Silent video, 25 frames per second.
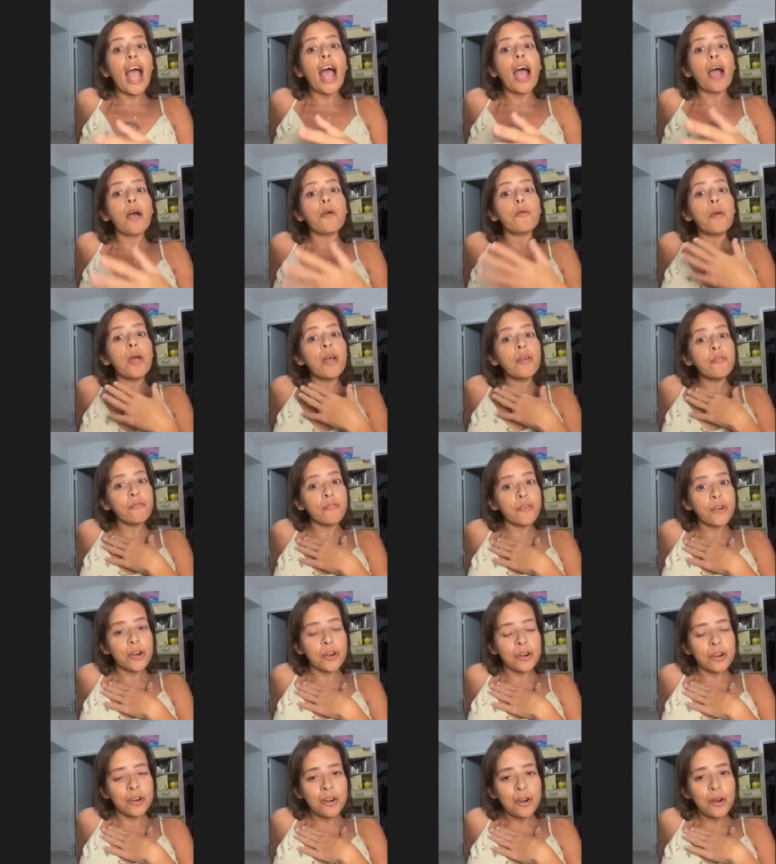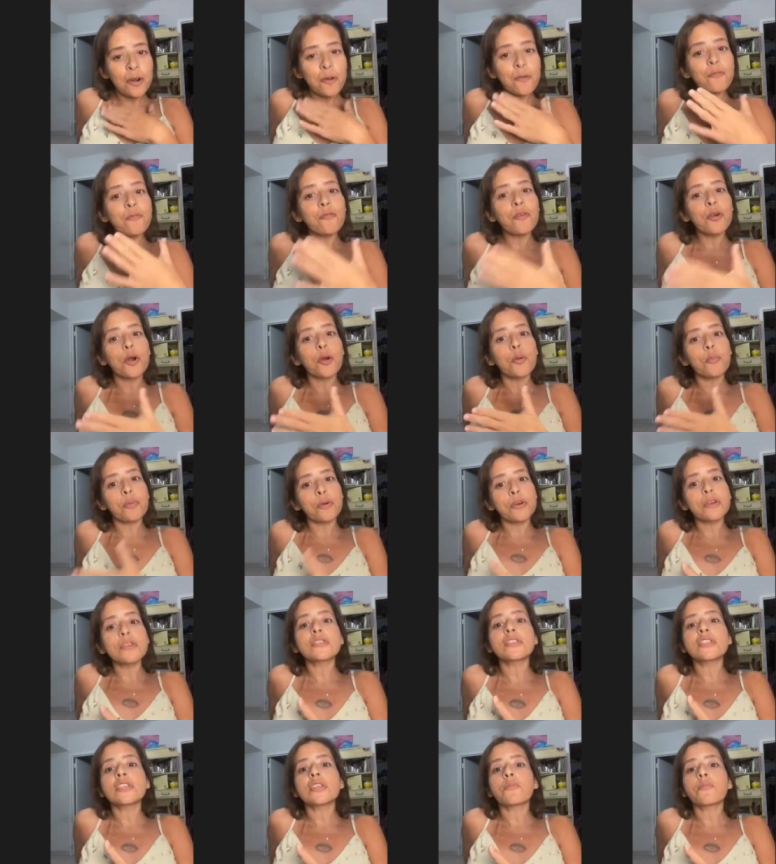However, for a
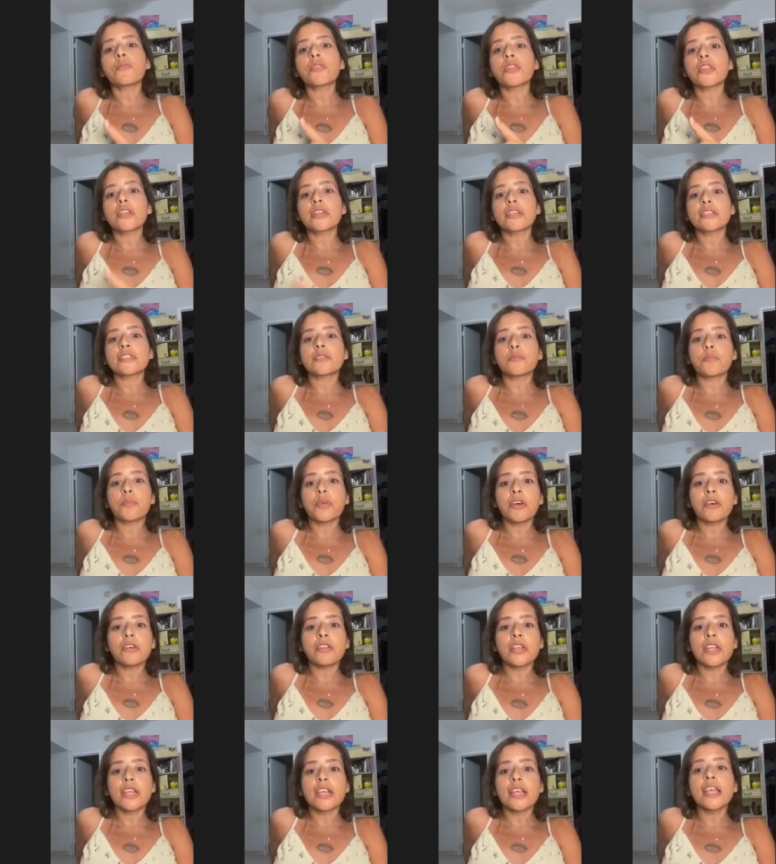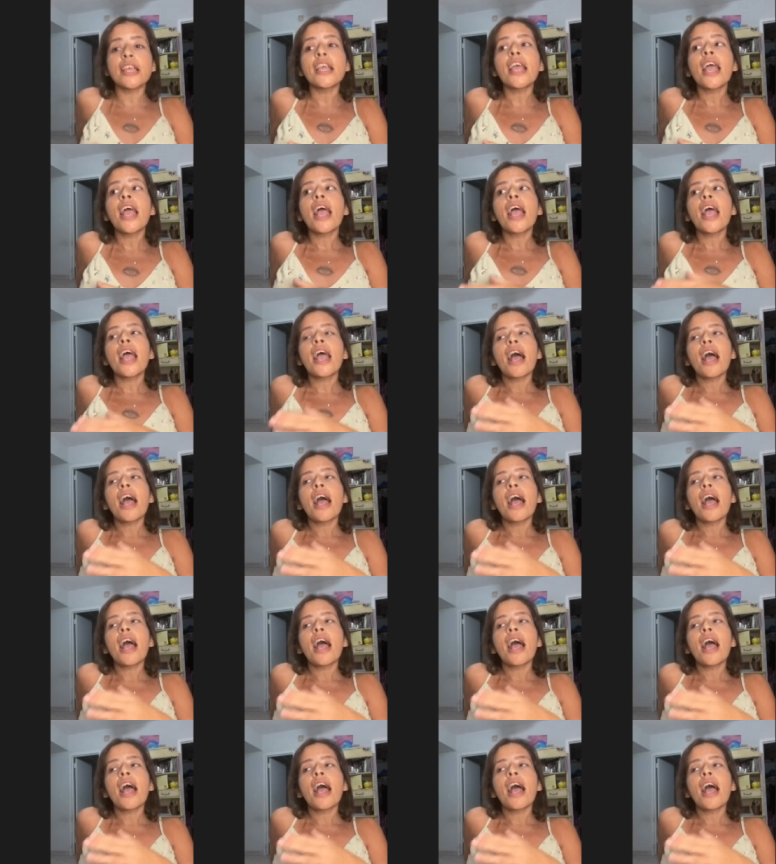person with a disability,